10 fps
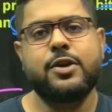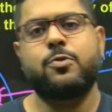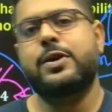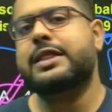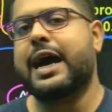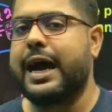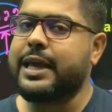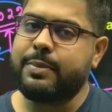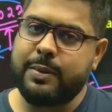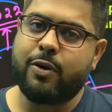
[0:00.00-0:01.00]
with the
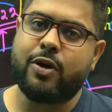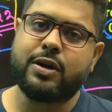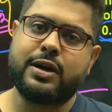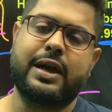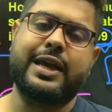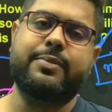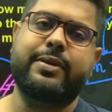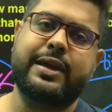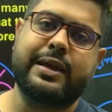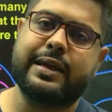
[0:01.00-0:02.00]
IB mock,
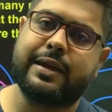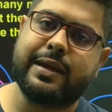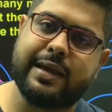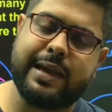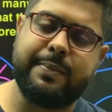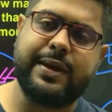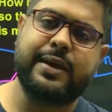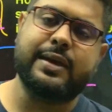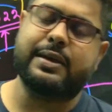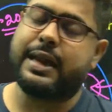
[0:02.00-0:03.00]
IBSEI
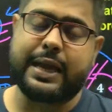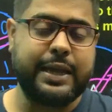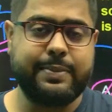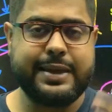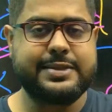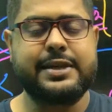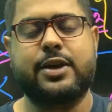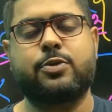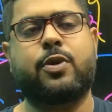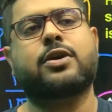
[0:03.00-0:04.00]

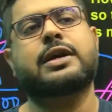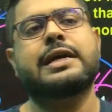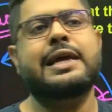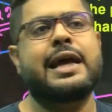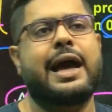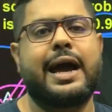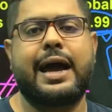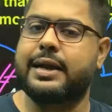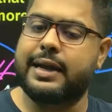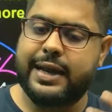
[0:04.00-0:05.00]
mock,
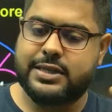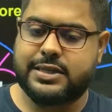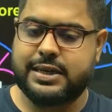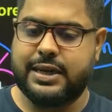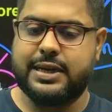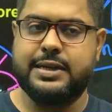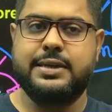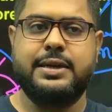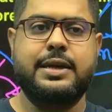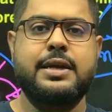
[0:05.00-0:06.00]
and next
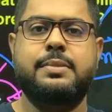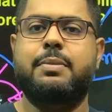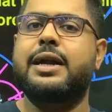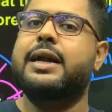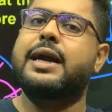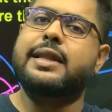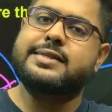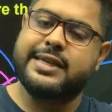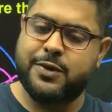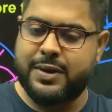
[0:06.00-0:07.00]
Monday I'll
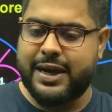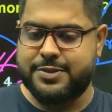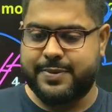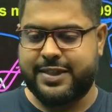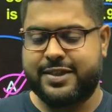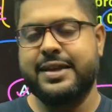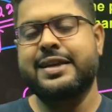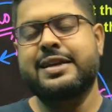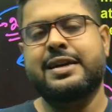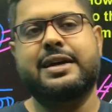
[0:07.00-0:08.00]
see you guys with
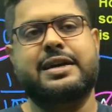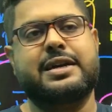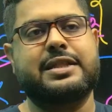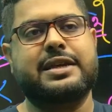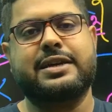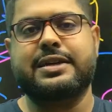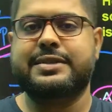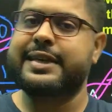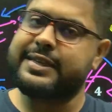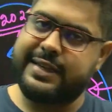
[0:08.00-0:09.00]
the
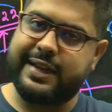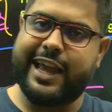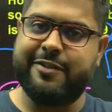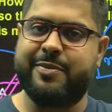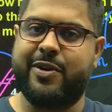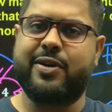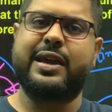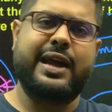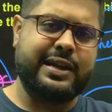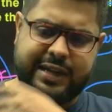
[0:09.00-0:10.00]
CGL live mock,
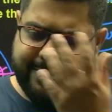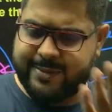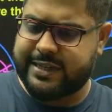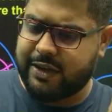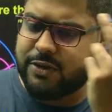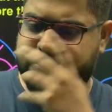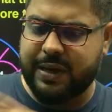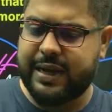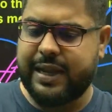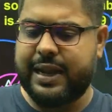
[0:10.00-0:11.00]
and Tuesday also
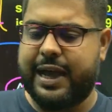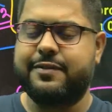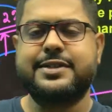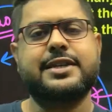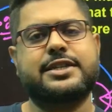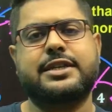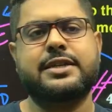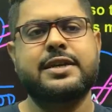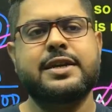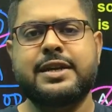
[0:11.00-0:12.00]
I'll have a session.
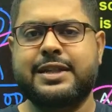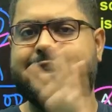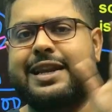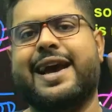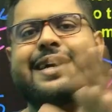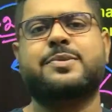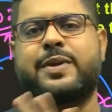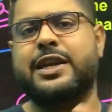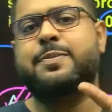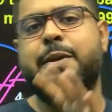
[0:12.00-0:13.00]
The last
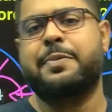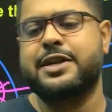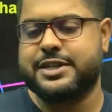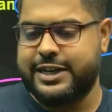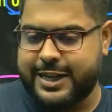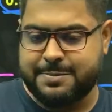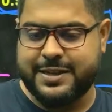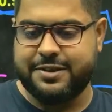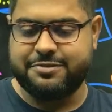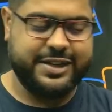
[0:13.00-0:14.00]
minute preparation tips
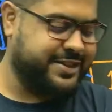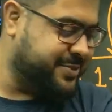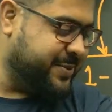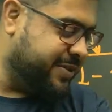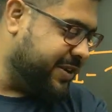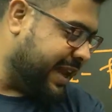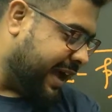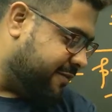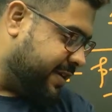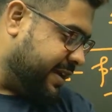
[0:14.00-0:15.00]
and tricks. We'll
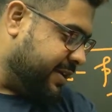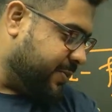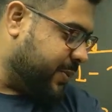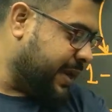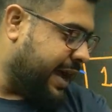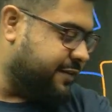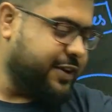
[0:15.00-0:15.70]
have a